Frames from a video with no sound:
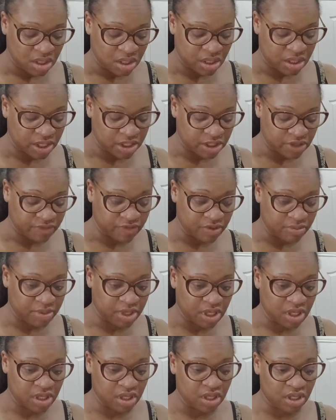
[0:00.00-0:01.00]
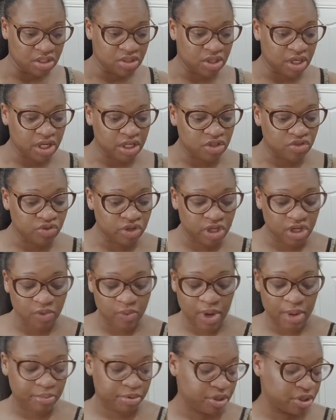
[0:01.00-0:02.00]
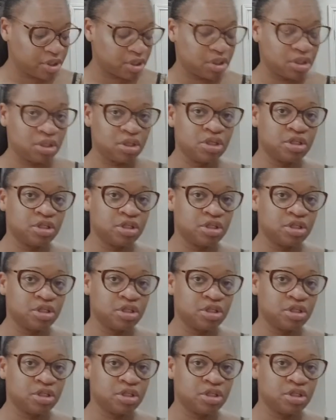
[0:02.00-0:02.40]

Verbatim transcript: Actually, I'm gonna make it now so I can drink it while I'm cooking.